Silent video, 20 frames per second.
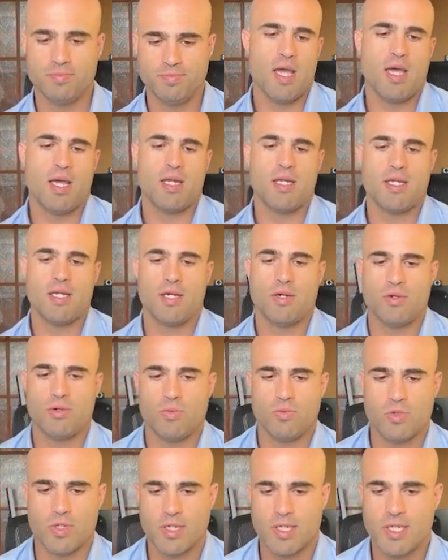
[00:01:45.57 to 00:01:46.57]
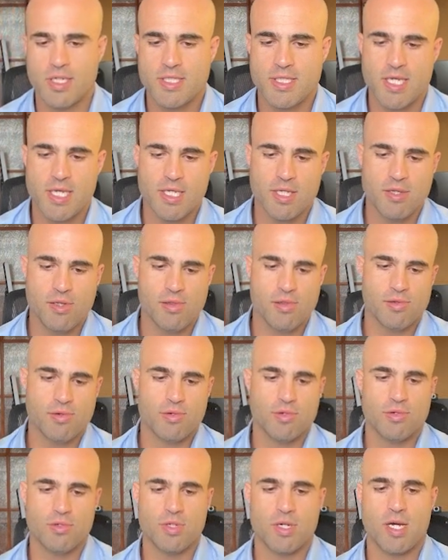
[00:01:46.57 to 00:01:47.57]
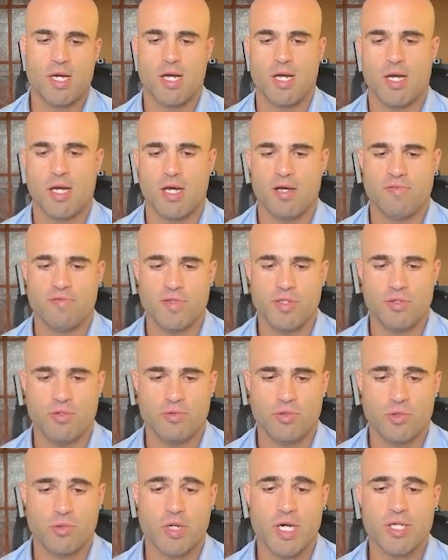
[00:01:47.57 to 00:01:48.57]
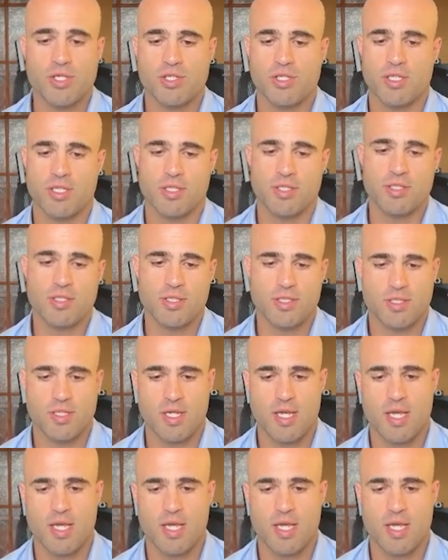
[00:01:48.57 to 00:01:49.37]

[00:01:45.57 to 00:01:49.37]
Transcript: And we're going to take you through a few questions,